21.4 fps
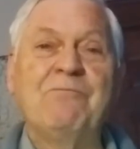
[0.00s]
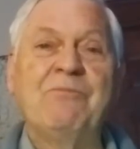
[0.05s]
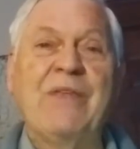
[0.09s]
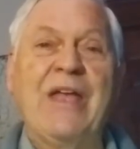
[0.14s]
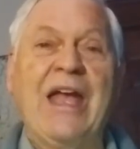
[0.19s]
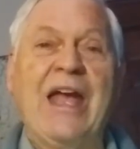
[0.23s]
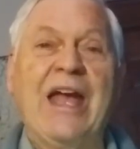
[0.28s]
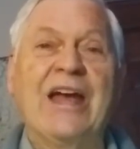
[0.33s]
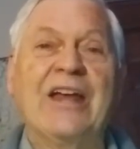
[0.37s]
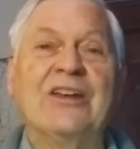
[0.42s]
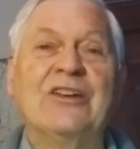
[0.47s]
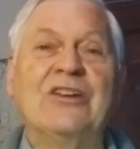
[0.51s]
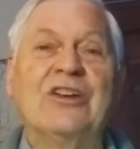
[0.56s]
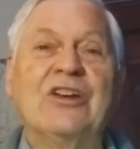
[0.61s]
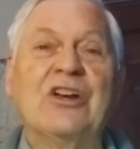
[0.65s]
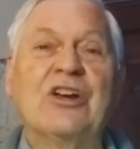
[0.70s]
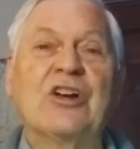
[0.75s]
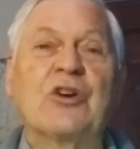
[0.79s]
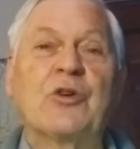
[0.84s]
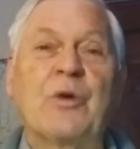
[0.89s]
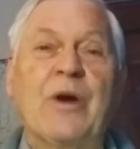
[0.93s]
And
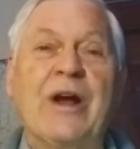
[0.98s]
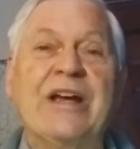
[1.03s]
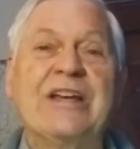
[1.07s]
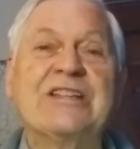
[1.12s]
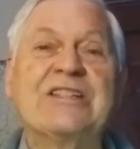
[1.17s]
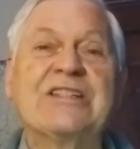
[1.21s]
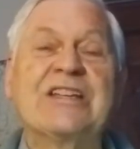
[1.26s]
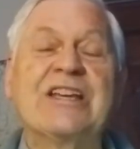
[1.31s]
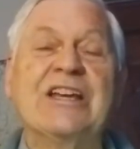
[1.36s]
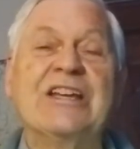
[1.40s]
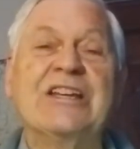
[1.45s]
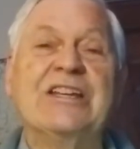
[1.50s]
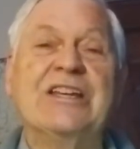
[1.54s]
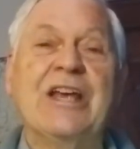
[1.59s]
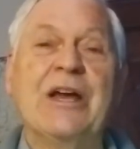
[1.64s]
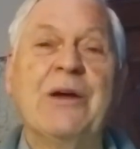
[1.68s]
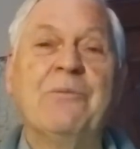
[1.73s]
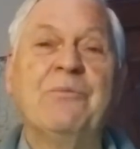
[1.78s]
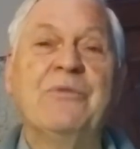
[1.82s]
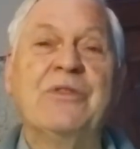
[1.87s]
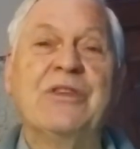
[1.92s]
Christ
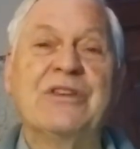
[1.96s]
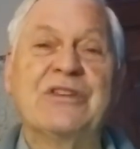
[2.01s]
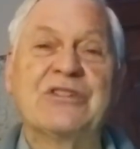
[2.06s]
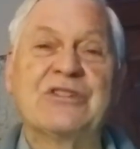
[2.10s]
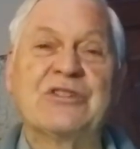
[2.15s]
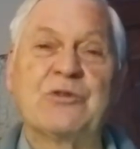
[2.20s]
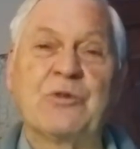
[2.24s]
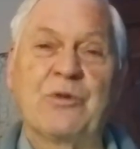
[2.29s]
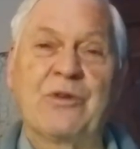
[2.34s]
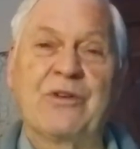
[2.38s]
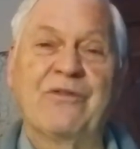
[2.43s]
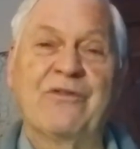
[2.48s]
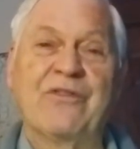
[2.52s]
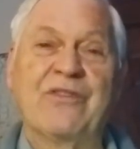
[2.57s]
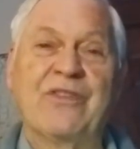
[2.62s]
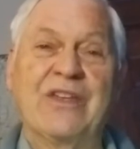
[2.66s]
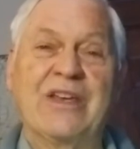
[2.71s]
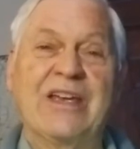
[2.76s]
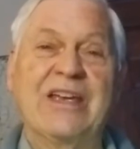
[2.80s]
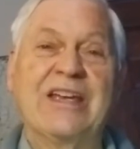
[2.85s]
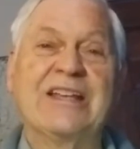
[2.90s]
condemned this sort of
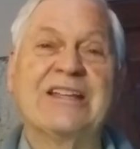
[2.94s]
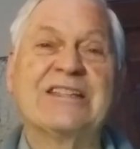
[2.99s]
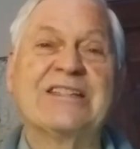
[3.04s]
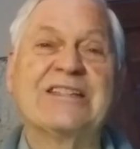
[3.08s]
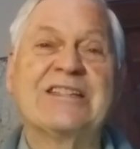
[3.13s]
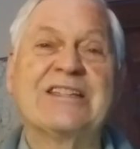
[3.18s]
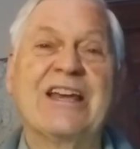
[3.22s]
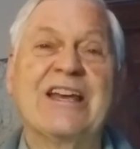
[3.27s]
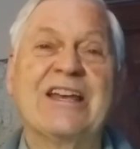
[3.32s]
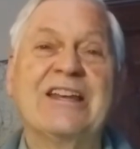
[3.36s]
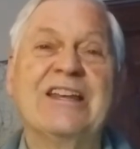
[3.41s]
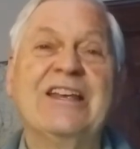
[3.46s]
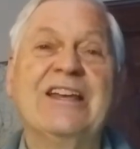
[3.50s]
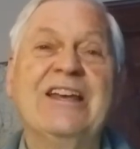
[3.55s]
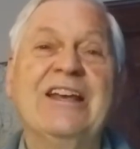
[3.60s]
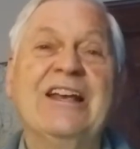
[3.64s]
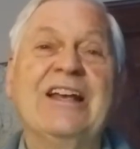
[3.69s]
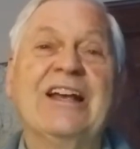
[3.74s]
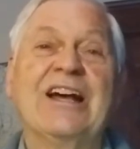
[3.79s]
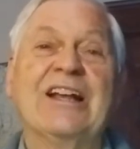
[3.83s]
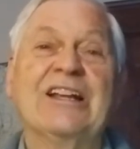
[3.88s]
thing and said
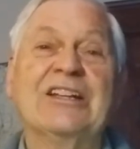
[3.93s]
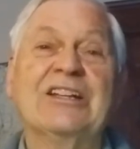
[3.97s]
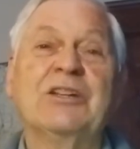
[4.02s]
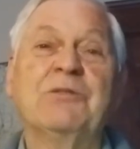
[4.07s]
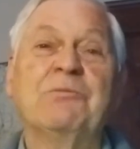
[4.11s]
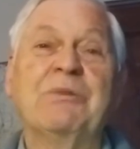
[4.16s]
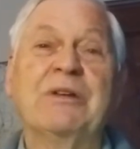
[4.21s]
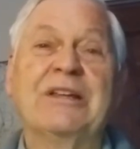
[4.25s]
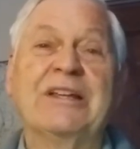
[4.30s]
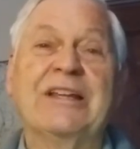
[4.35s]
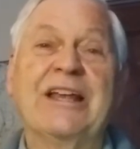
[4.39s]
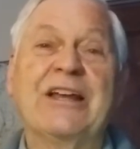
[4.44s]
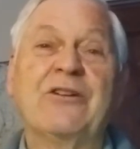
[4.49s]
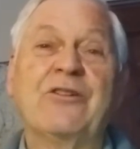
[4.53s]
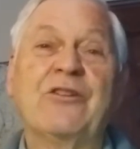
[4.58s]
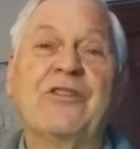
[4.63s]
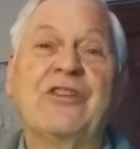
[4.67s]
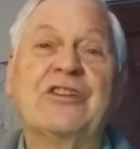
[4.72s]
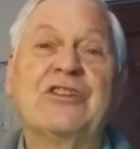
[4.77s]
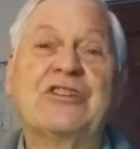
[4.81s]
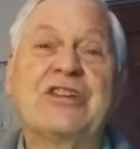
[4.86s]
a little bit later
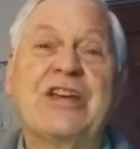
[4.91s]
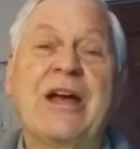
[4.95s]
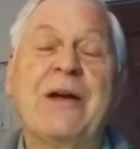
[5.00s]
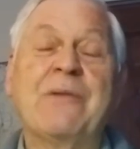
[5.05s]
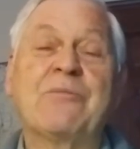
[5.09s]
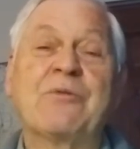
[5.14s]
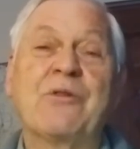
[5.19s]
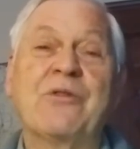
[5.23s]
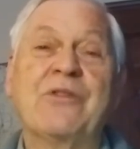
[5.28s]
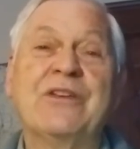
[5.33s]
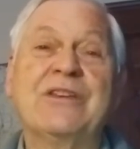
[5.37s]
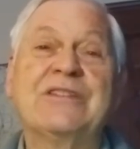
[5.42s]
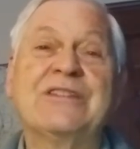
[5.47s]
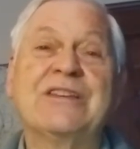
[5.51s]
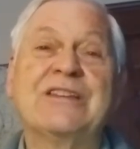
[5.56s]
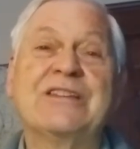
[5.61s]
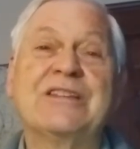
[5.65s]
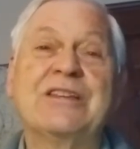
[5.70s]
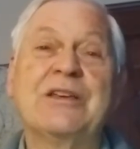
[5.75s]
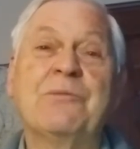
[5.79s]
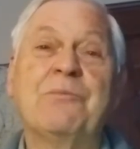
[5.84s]
in the chapter, this
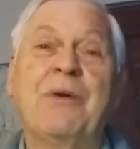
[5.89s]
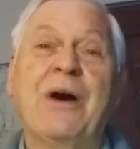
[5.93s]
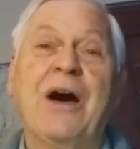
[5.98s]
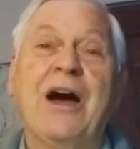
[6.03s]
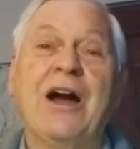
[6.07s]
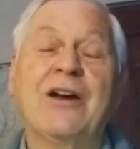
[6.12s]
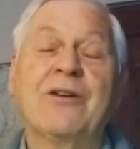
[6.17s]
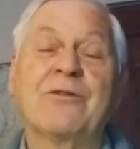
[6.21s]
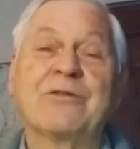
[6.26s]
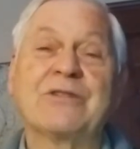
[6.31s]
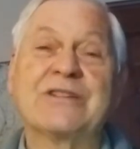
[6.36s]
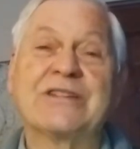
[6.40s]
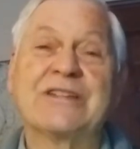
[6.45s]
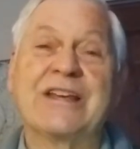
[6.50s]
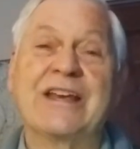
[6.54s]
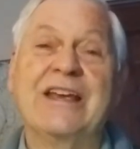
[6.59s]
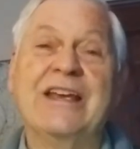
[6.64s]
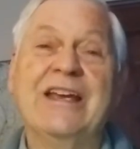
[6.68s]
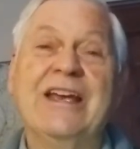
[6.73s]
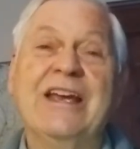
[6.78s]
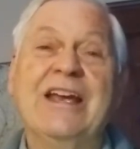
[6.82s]
is
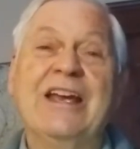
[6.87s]
hypocrisy.